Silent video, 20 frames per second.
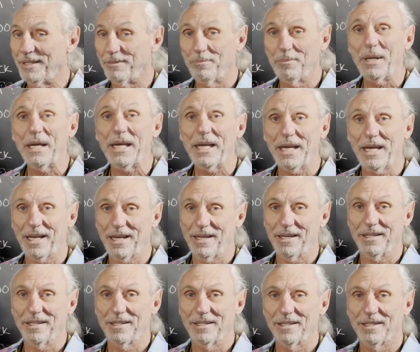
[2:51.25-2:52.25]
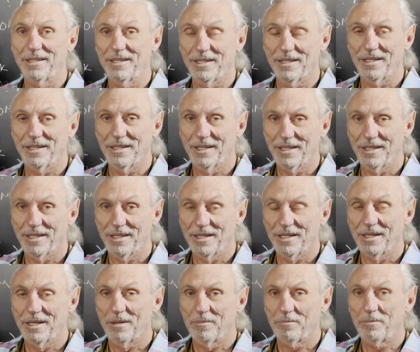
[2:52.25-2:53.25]
Big.
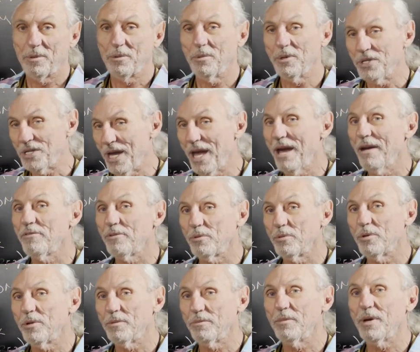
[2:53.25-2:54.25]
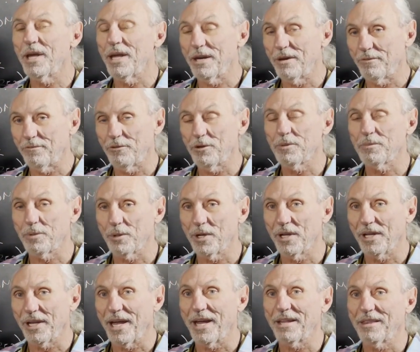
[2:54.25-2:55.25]
But when you have a room and a
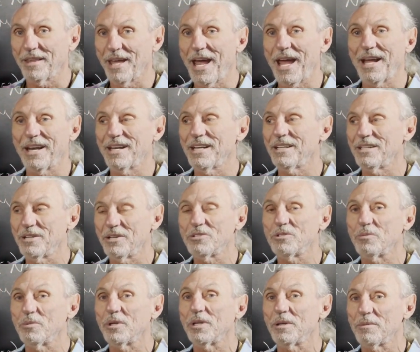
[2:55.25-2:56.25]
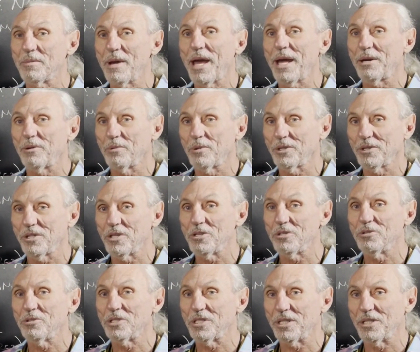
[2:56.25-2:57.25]
footprint like that, it doesn't really matter what the
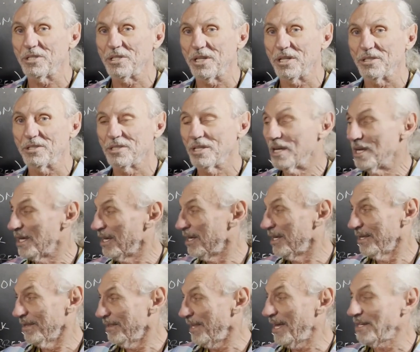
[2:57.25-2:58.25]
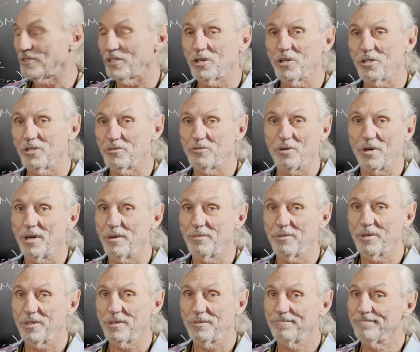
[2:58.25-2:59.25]
usage is. That's a good drum
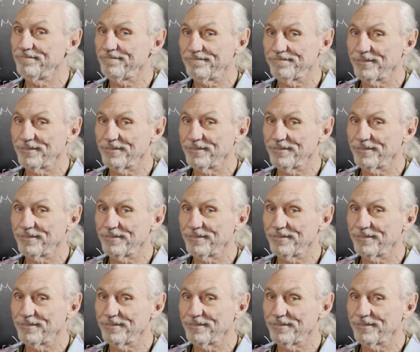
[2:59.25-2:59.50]
room.